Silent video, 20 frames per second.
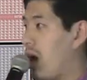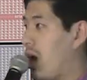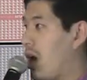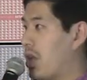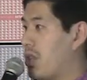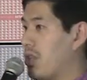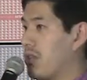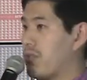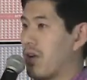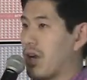
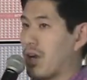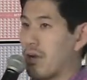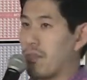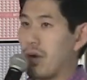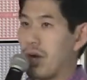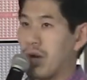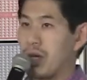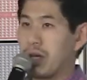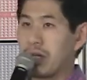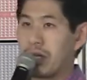all of
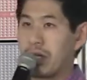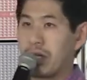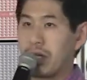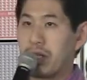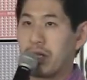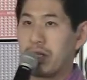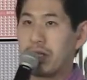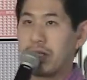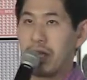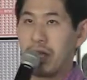our
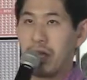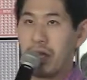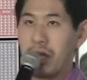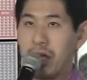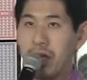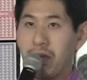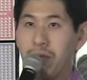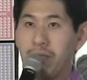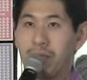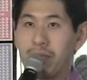partners
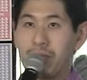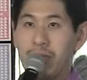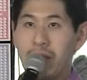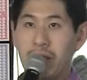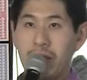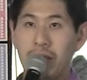um,